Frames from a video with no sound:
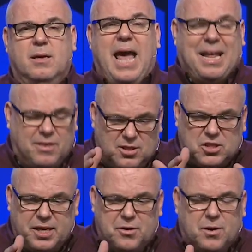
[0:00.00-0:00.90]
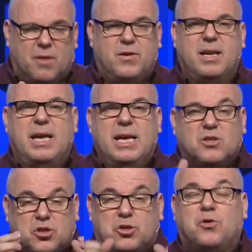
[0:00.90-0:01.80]
at the center of it
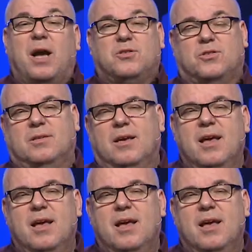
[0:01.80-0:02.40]
is trust.